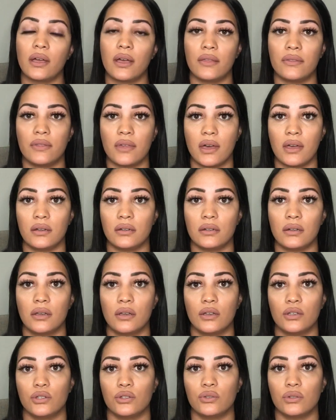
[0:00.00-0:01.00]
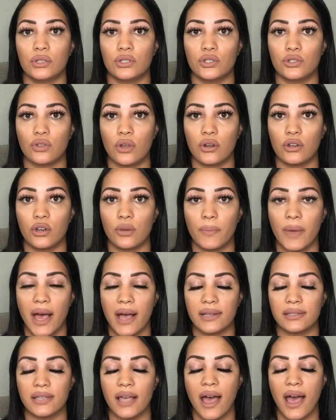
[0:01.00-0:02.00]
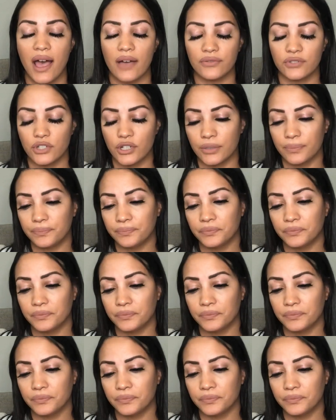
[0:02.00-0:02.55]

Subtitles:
and then you can start your packs after.